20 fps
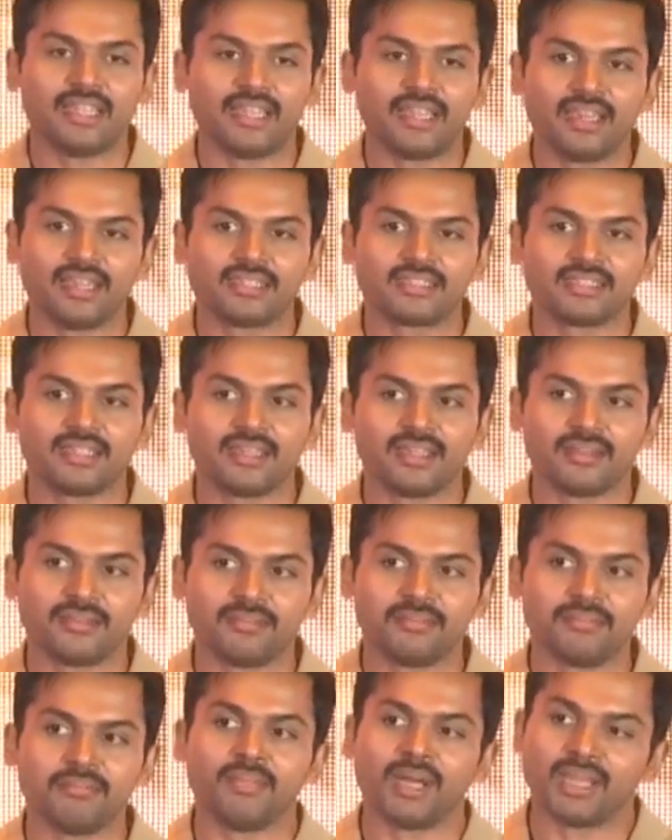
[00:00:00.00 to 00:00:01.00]
And it's
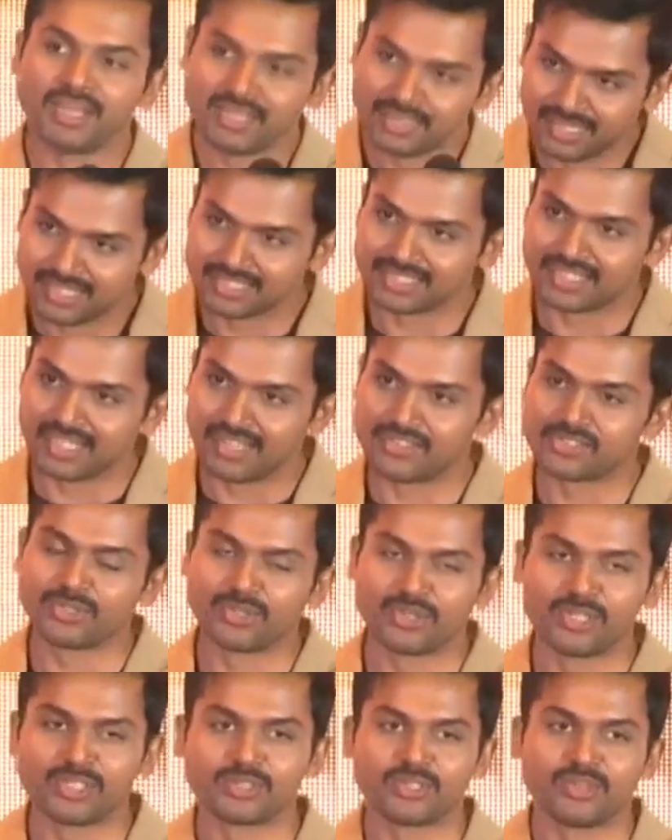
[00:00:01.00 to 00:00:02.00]
a Manisa's love
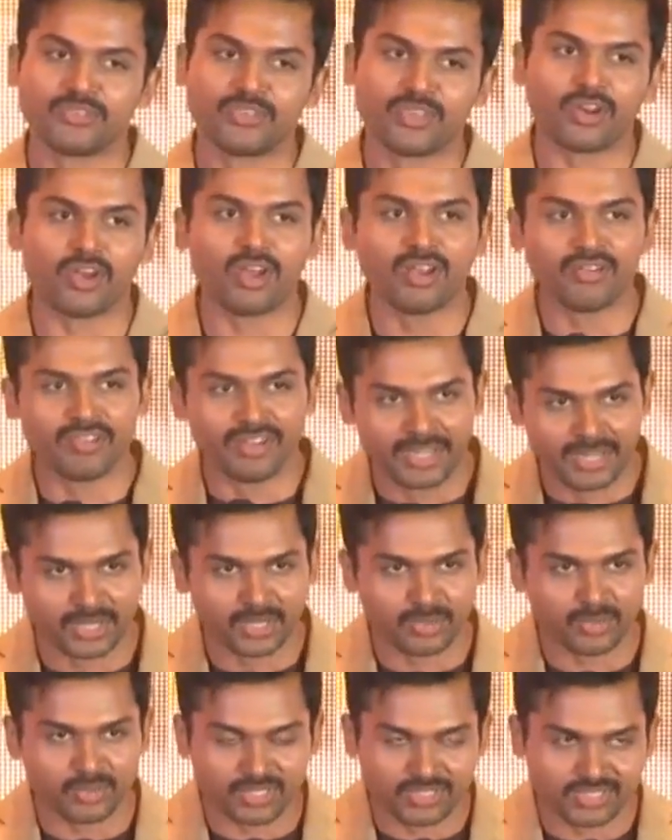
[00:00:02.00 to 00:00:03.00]
story. So we're all
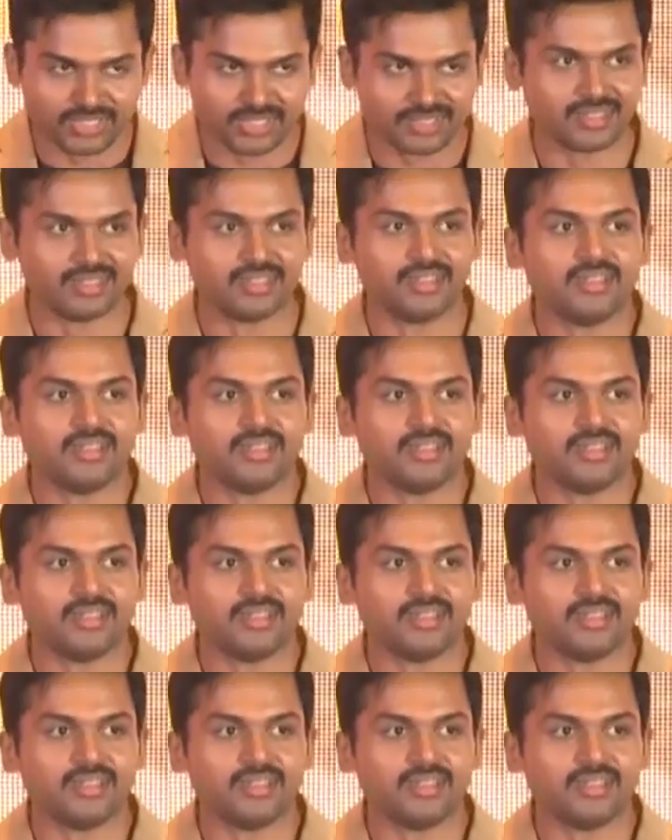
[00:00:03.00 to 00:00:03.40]
waiting to watch it.